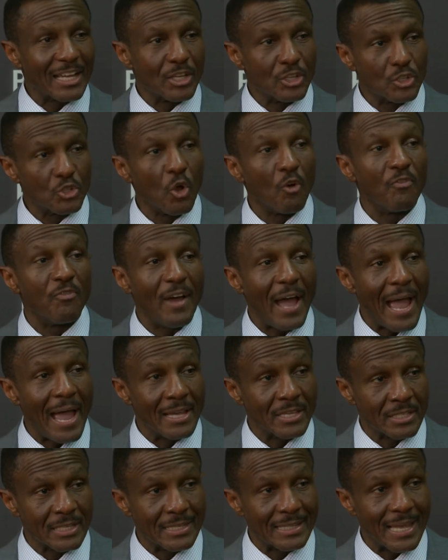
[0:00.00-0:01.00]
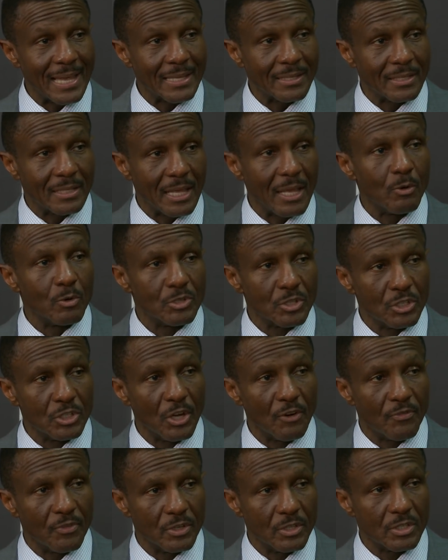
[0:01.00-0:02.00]
and so fast that that, that was the
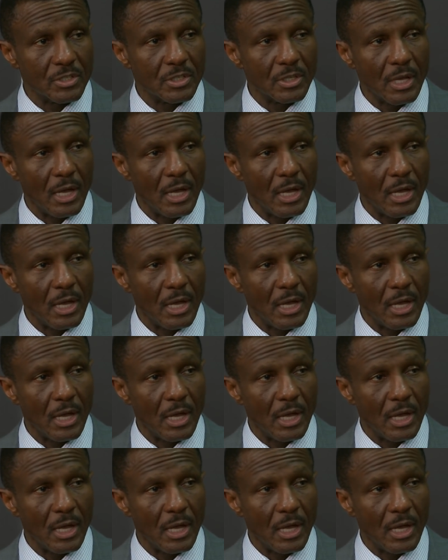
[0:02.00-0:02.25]
difference.